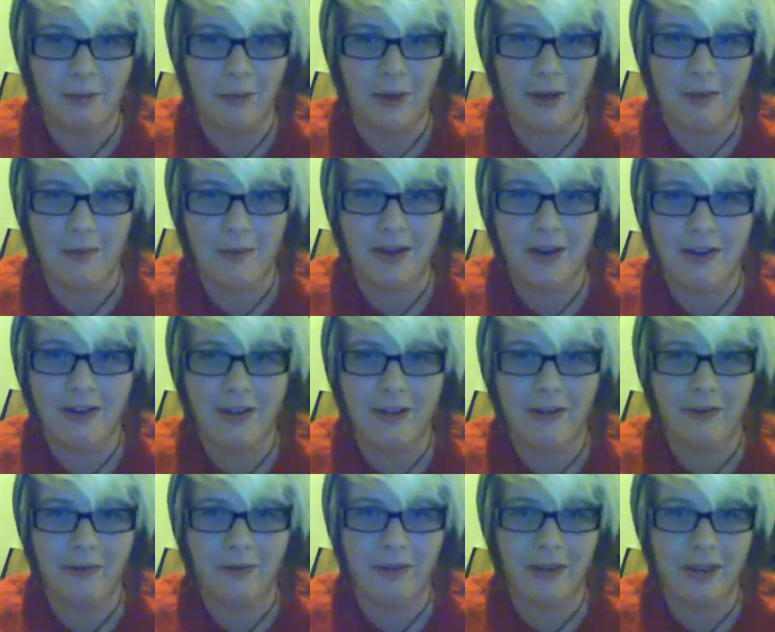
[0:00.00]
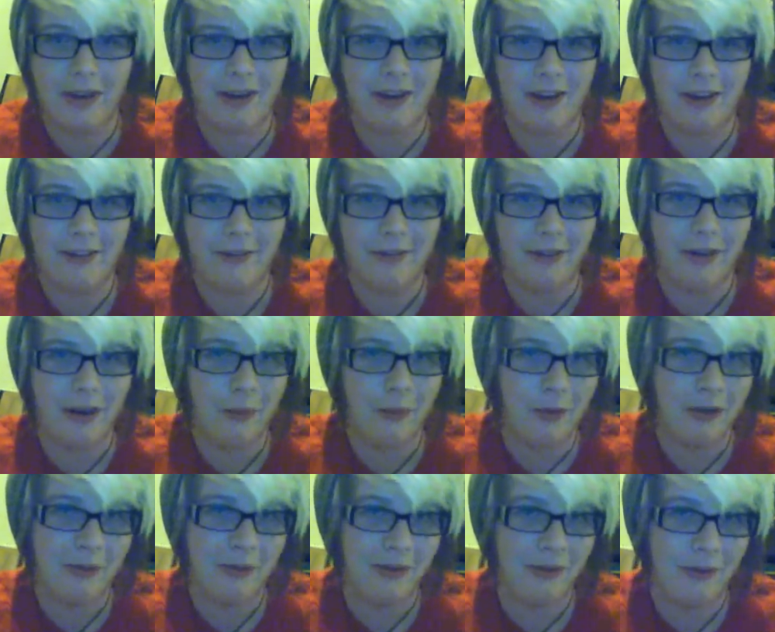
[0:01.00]
way better than where I
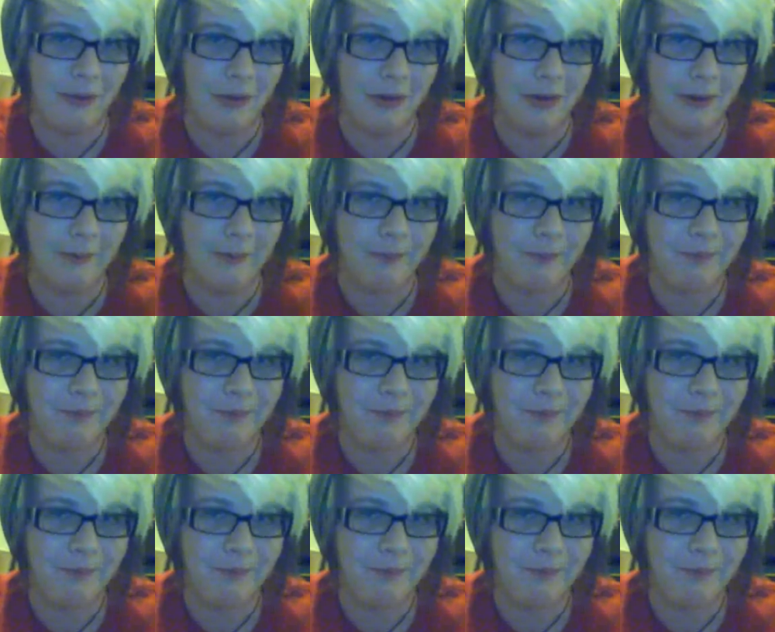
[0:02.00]
was before.